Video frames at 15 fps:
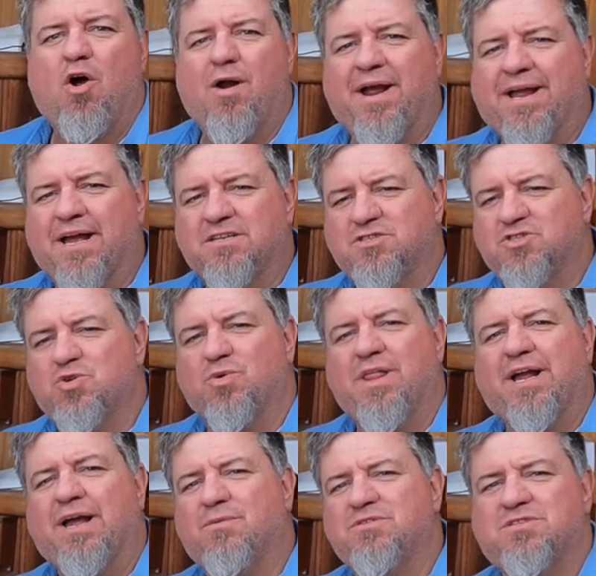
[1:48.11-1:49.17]
All right, guys. So
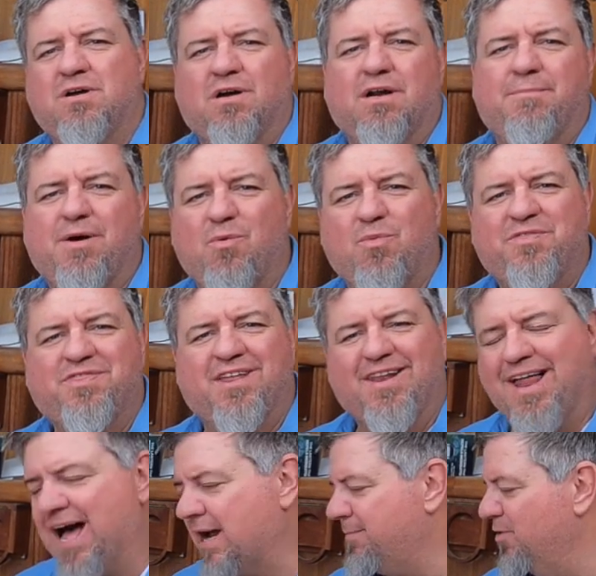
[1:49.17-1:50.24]
like I was talking about with the
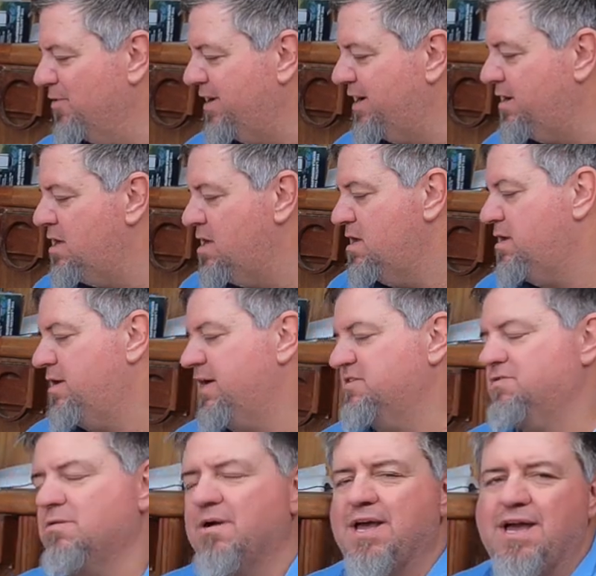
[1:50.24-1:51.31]
Locmarine, you
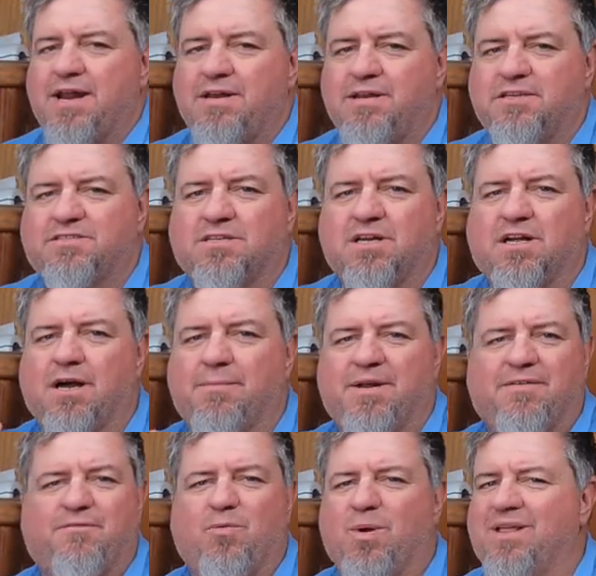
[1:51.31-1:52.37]
guys go ahead. It's going to come
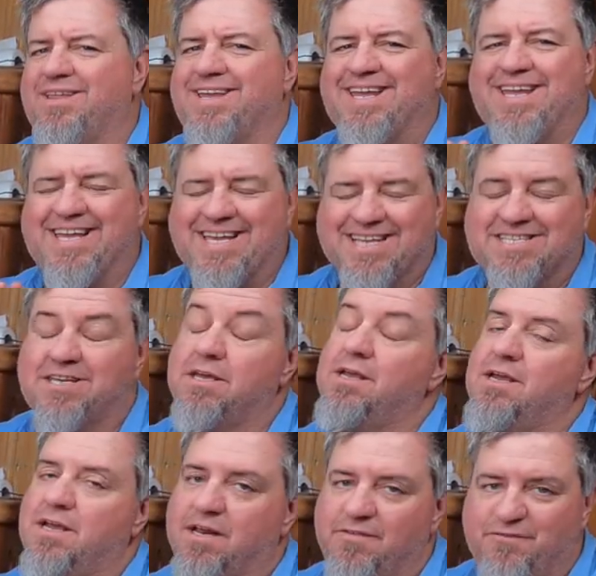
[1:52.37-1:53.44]
in a really easy,
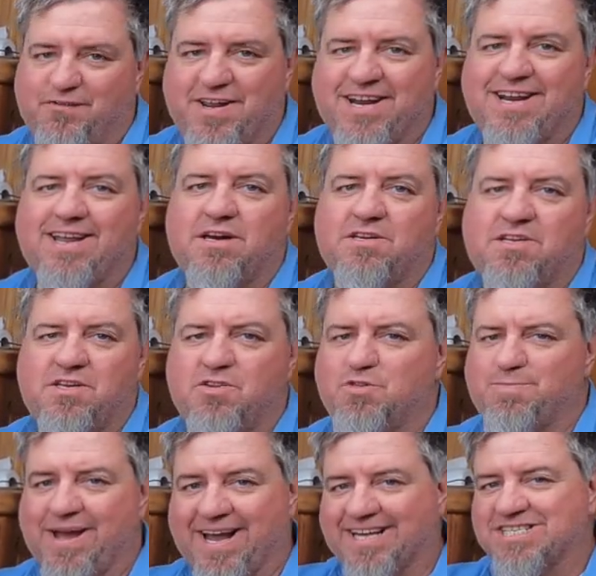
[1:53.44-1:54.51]
convenient to
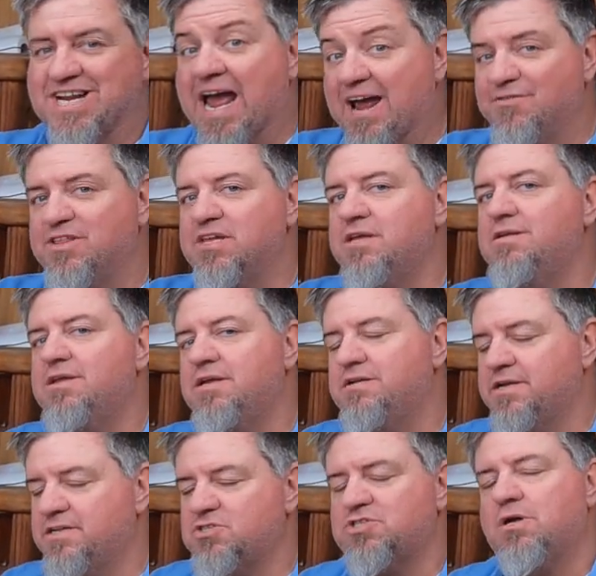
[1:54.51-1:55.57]
use package. Everything you need
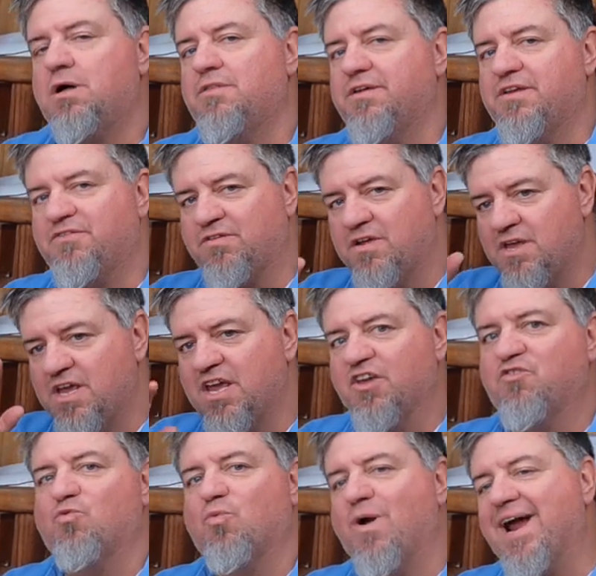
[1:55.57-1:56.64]
to install this
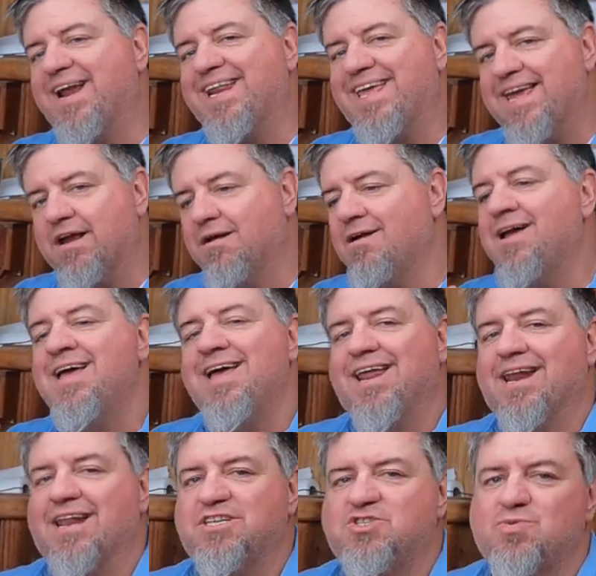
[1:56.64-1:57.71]
is right here,
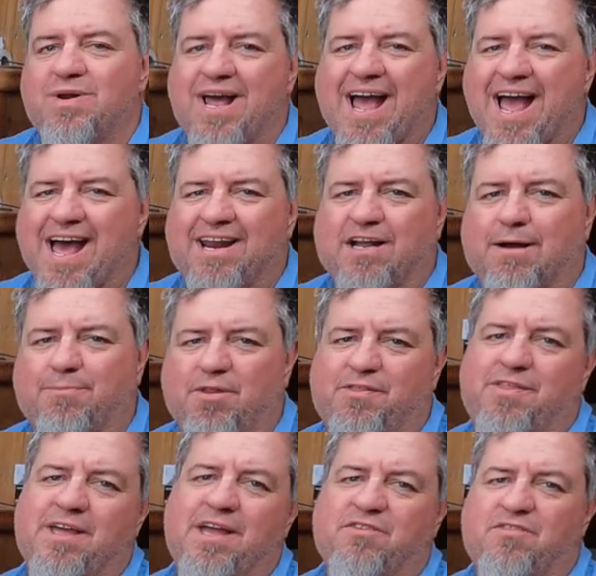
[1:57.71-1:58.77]
unless you want to add a couple
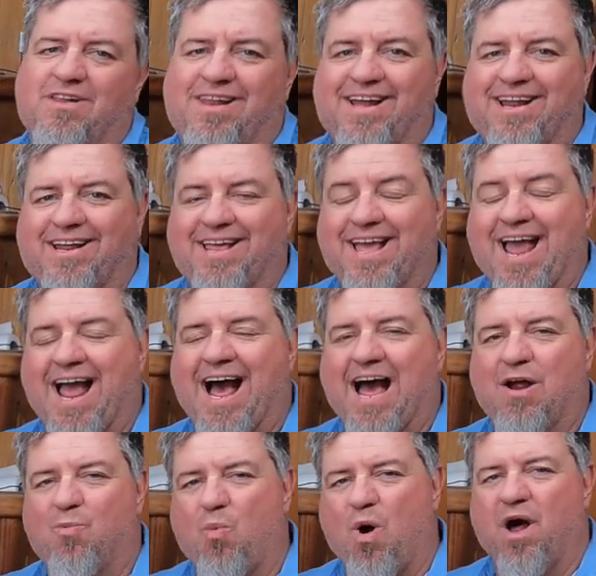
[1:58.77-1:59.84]
of things like a
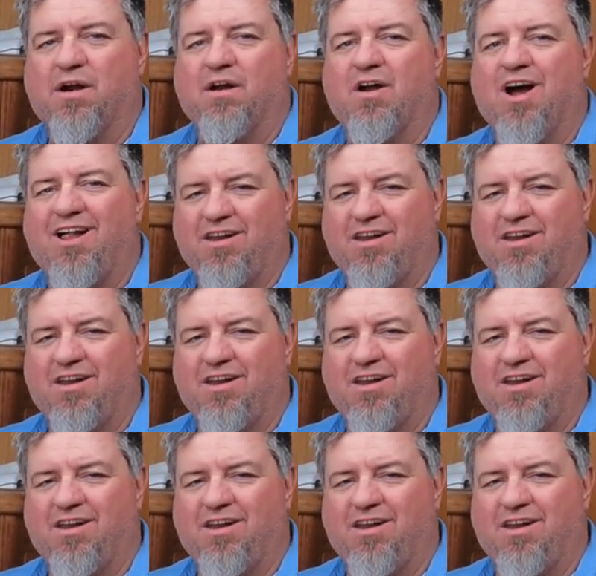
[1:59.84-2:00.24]
high water